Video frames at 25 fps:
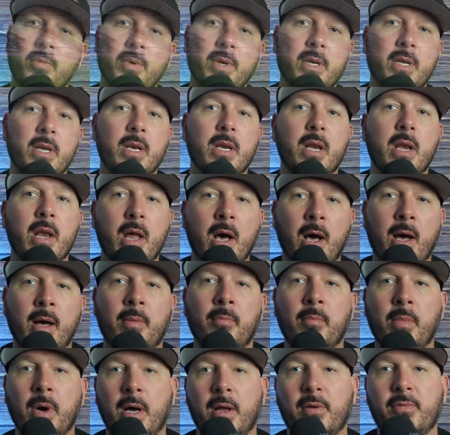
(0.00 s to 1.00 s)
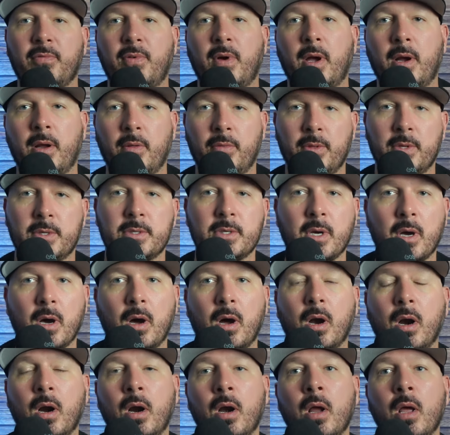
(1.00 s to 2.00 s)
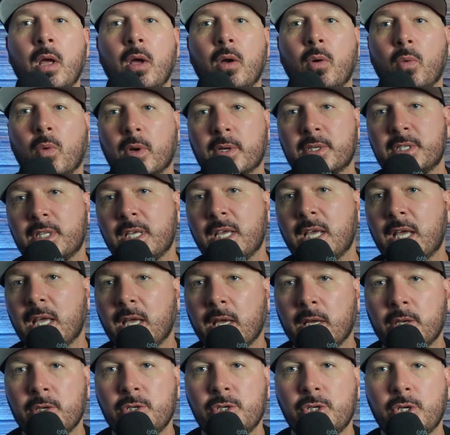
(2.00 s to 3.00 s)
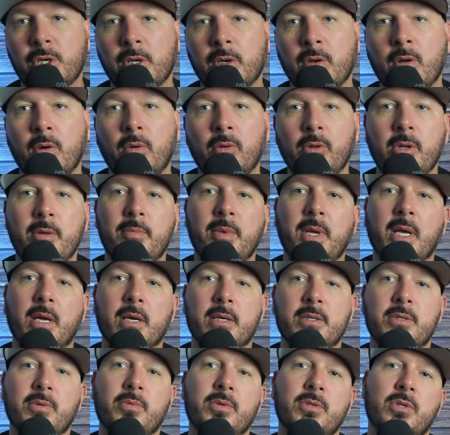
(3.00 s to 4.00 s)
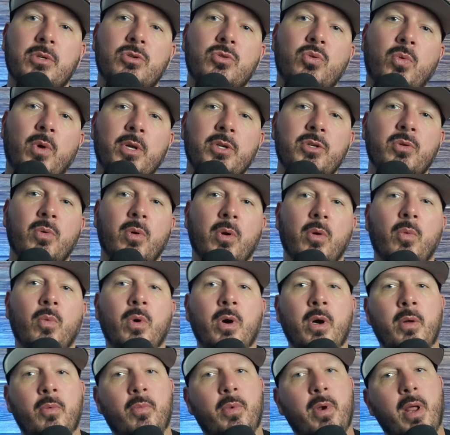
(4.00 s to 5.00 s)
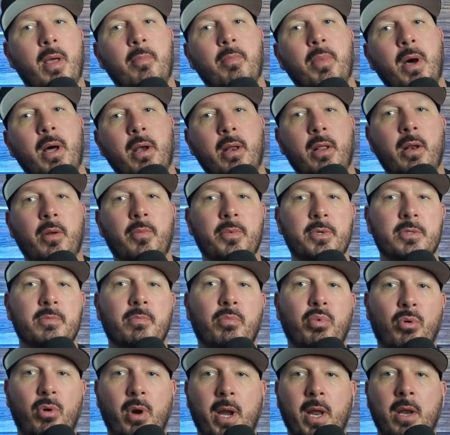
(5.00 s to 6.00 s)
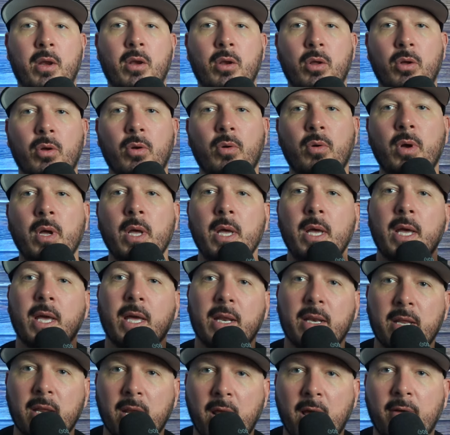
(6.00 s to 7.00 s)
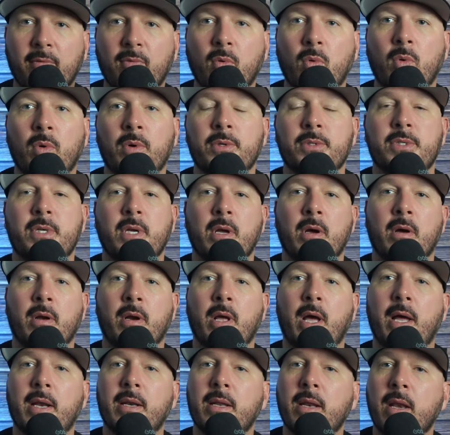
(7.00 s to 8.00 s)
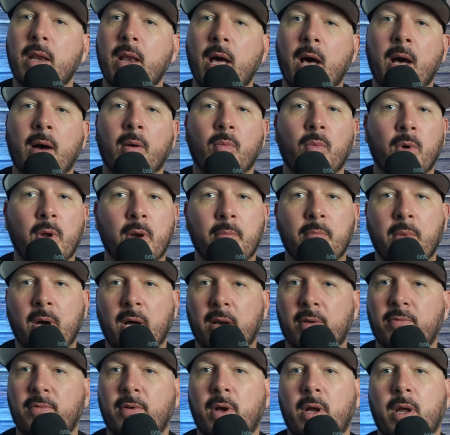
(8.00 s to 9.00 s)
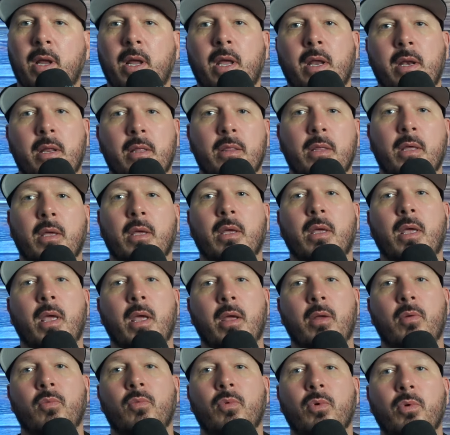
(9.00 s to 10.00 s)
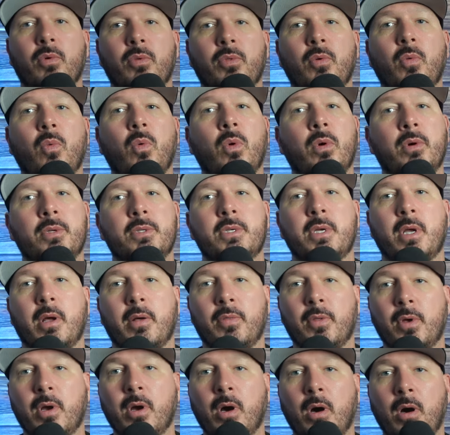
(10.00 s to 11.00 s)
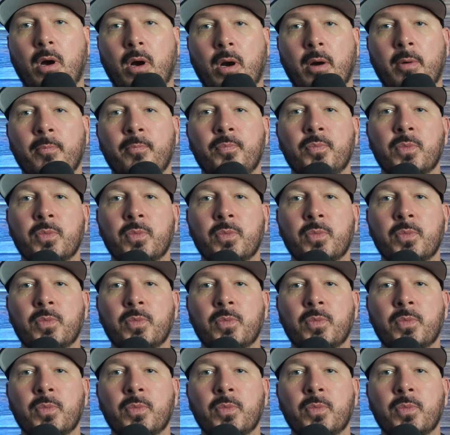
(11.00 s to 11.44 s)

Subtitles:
we did not modify on this car was the engine, only because it was a 2021. When I bought it, it was brand new. It did have a warranty on it. I did not want to modify anything and ruin the warranty on the car.